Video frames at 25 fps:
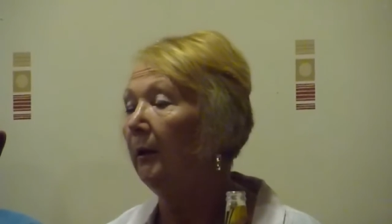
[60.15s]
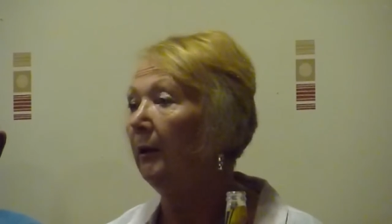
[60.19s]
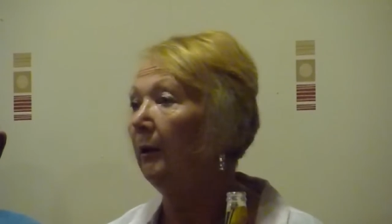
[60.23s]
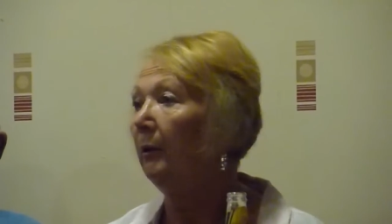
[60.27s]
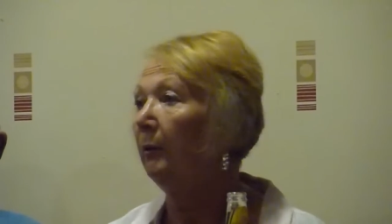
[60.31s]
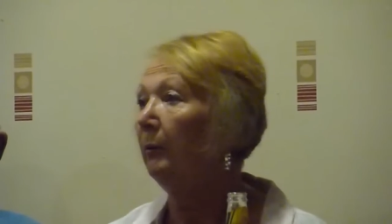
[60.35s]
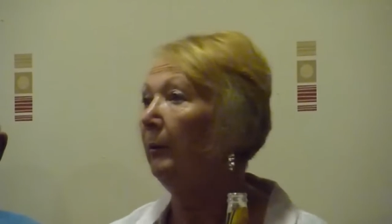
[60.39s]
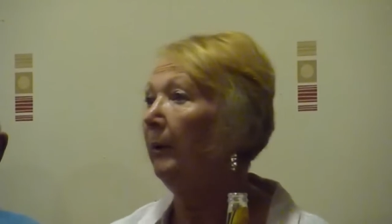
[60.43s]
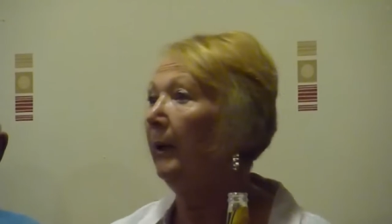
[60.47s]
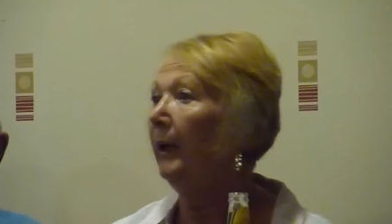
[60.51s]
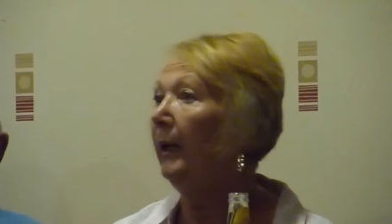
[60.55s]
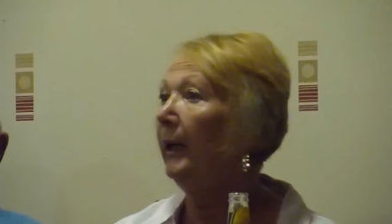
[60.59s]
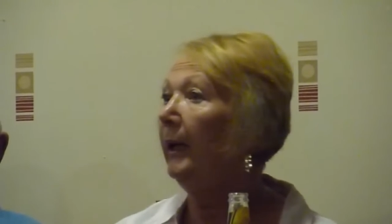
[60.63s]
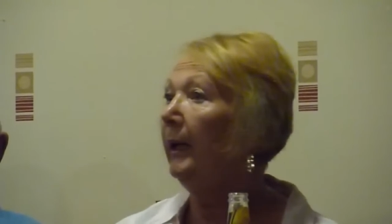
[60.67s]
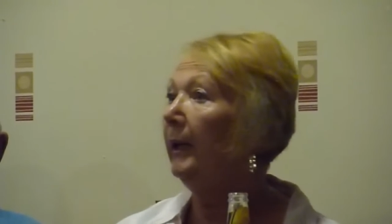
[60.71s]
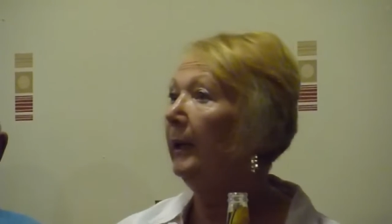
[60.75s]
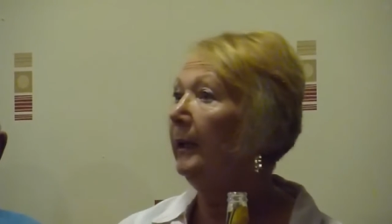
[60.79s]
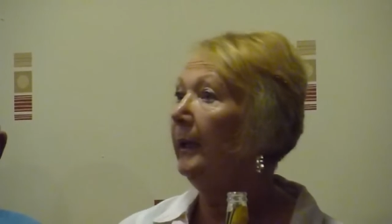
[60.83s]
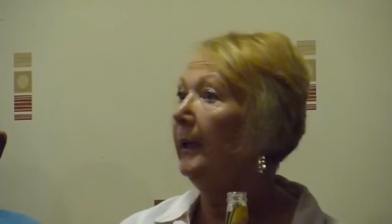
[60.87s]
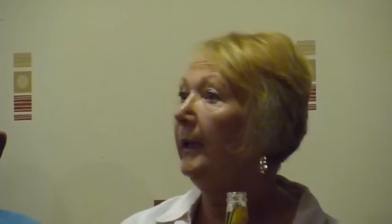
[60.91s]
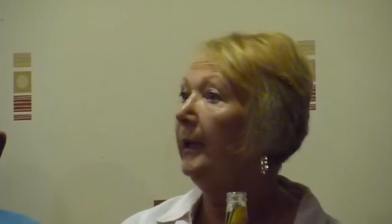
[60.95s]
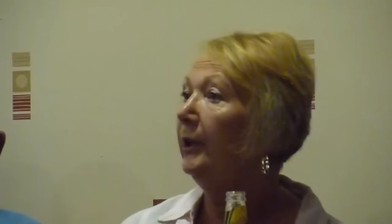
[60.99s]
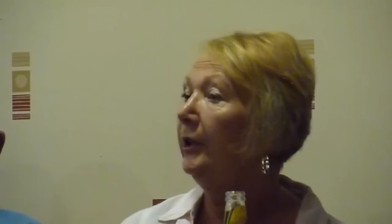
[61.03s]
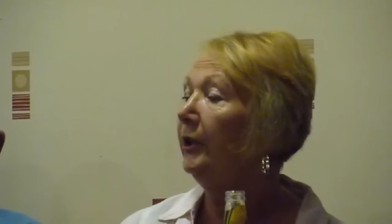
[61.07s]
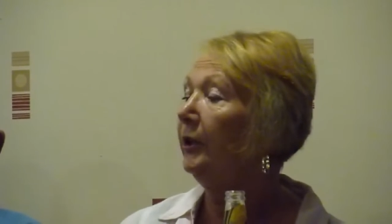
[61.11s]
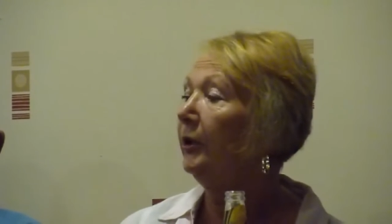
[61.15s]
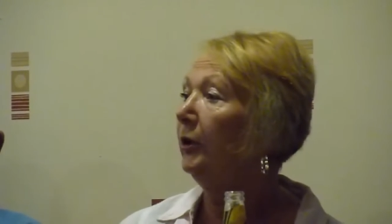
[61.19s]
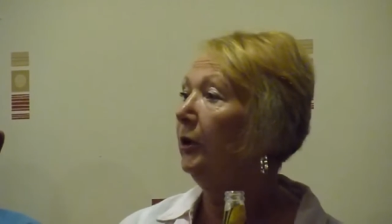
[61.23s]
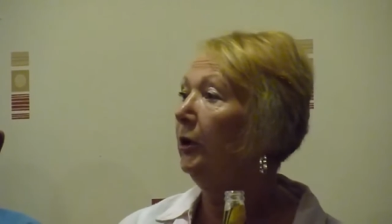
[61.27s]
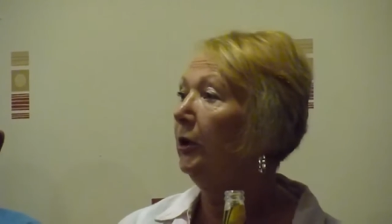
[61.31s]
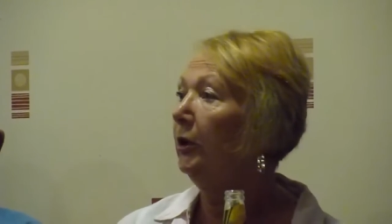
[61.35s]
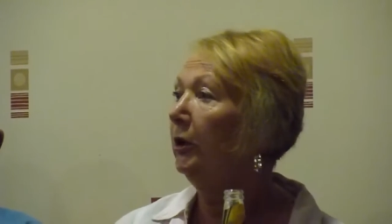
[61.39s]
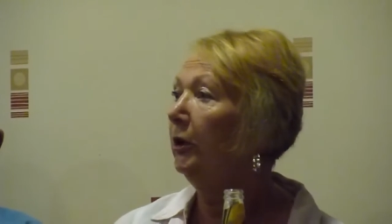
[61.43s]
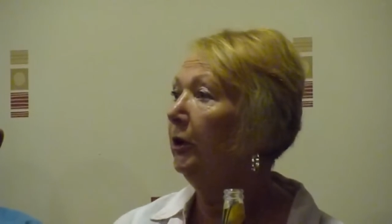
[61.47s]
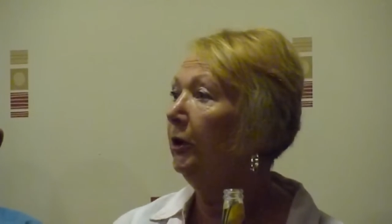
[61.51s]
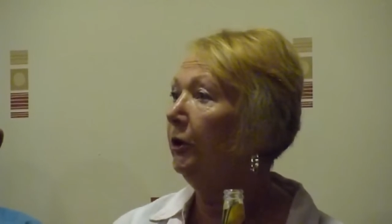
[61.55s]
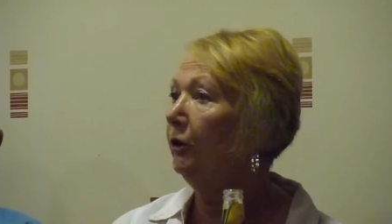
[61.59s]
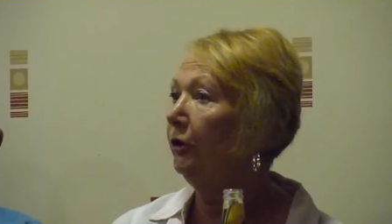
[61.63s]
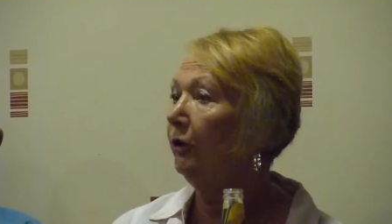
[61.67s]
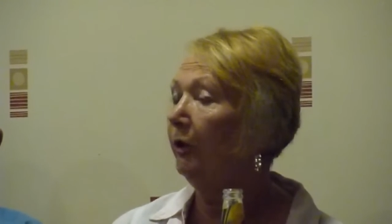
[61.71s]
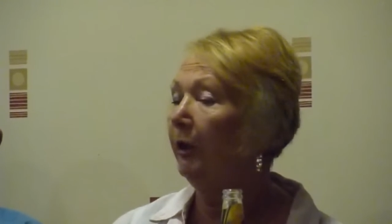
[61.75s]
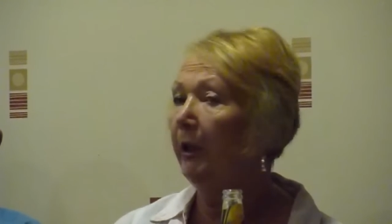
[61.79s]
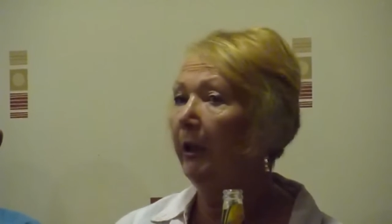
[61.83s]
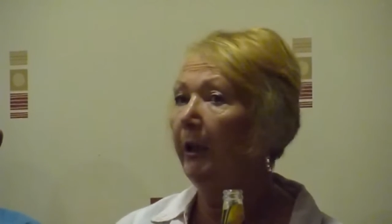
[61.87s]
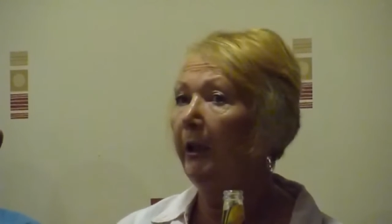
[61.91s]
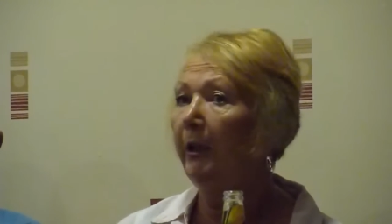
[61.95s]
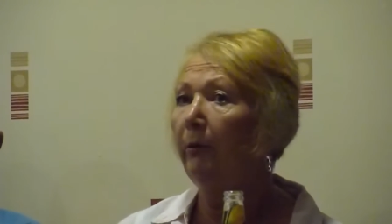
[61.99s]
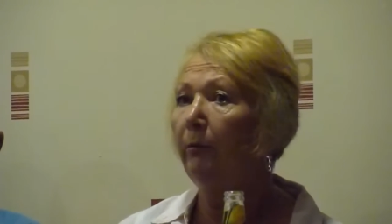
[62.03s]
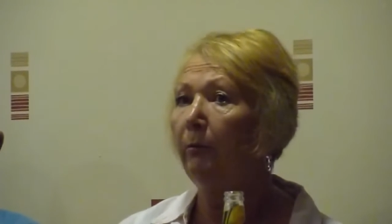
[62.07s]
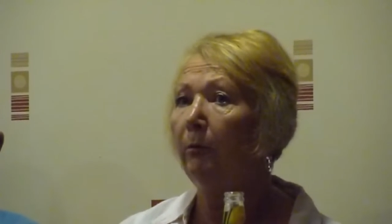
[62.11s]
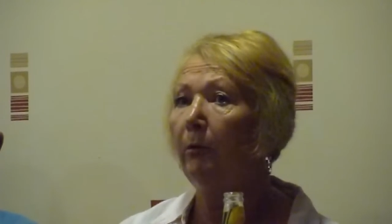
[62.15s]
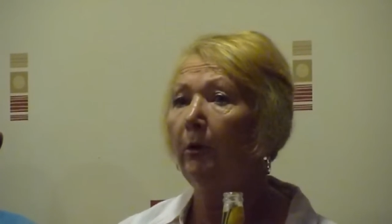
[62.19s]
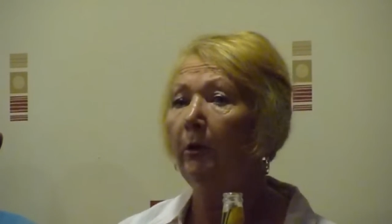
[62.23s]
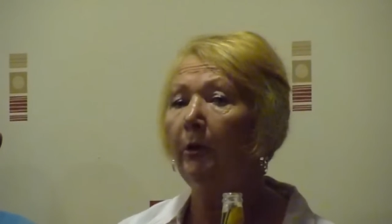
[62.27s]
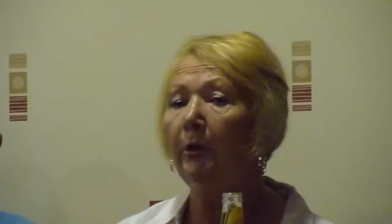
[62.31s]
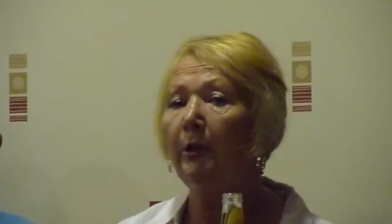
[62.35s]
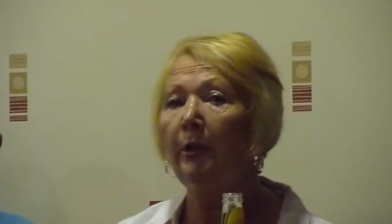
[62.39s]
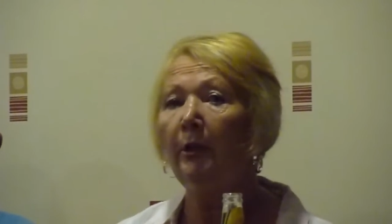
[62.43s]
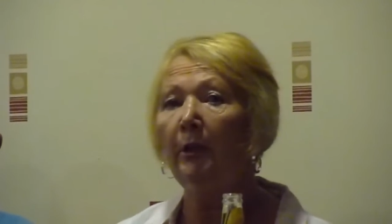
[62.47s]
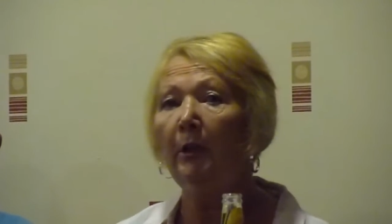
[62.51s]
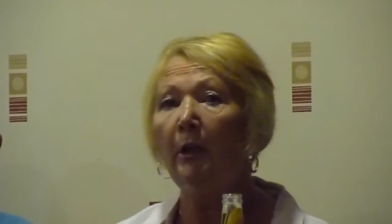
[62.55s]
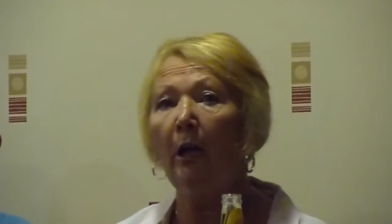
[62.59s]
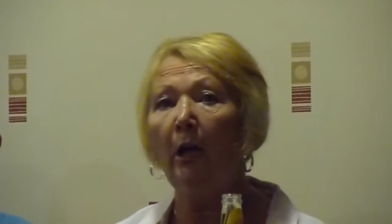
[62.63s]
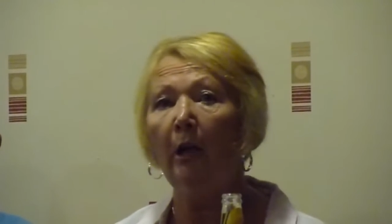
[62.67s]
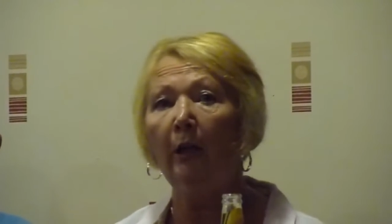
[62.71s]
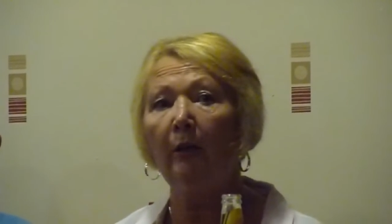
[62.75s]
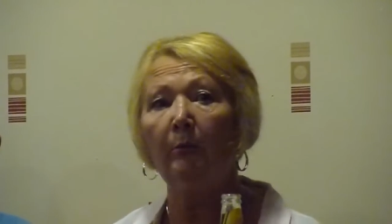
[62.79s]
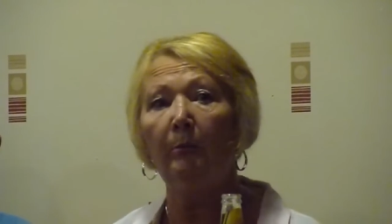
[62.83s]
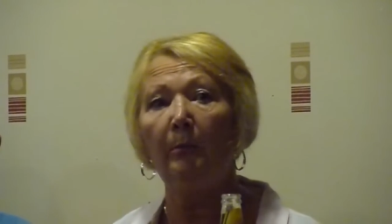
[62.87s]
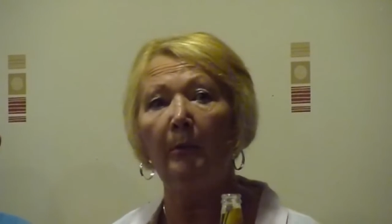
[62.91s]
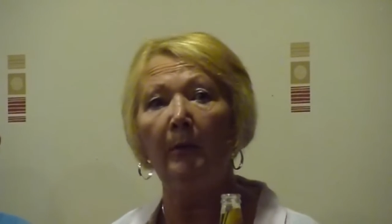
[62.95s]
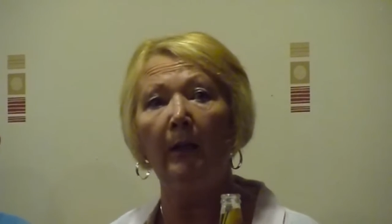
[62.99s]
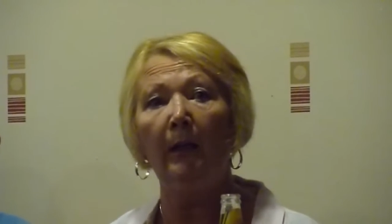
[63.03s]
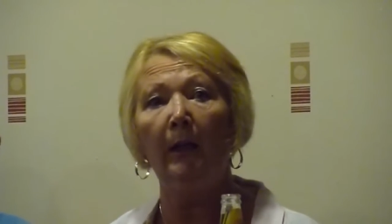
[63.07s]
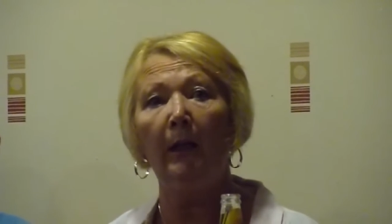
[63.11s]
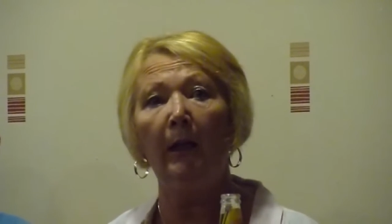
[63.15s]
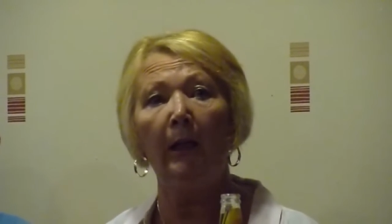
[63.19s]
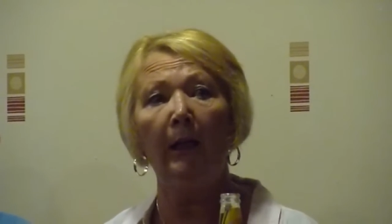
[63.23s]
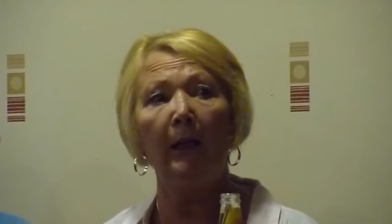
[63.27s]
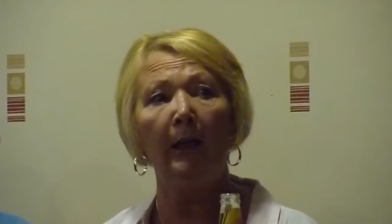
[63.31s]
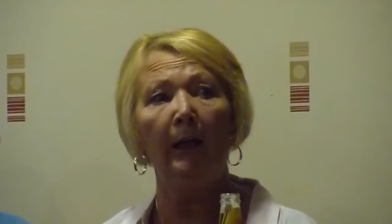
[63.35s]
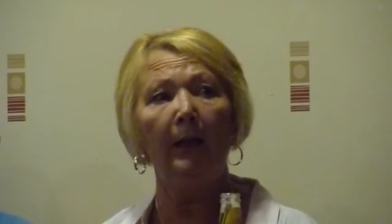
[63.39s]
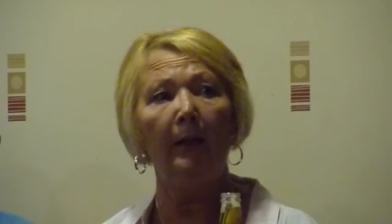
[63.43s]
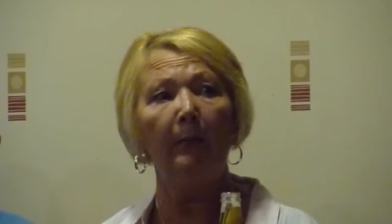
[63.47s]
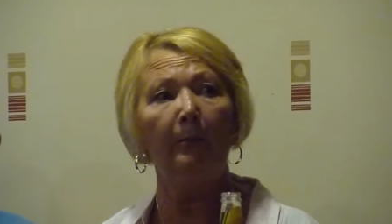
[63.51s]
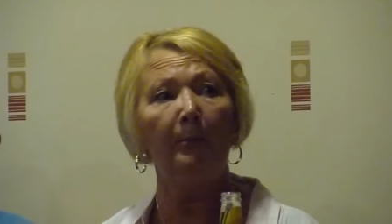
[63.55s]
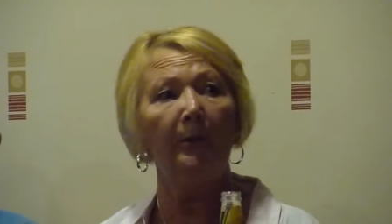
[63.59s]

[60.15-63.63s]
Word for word: When he saw she would not be